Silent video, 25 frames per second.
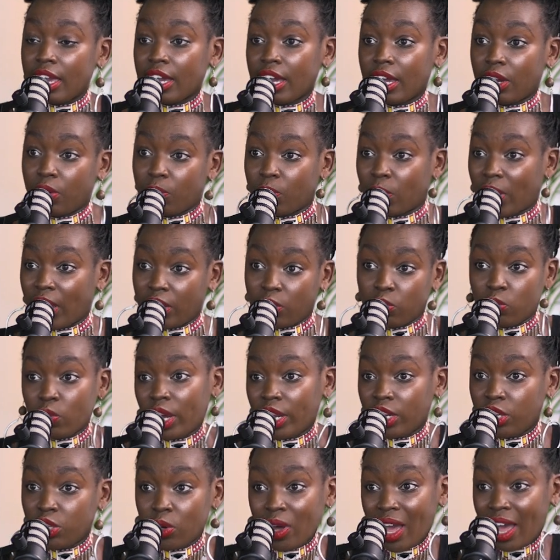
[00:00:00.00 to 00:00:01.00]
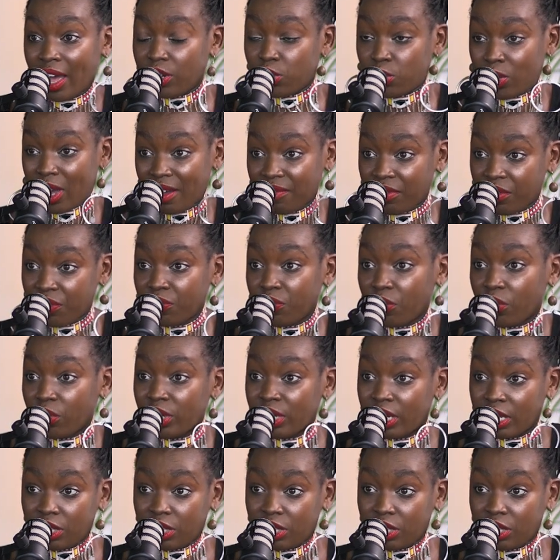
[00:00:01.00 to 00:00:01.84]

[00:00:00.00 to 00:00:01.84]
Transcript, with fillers: can can can you do you have a phone?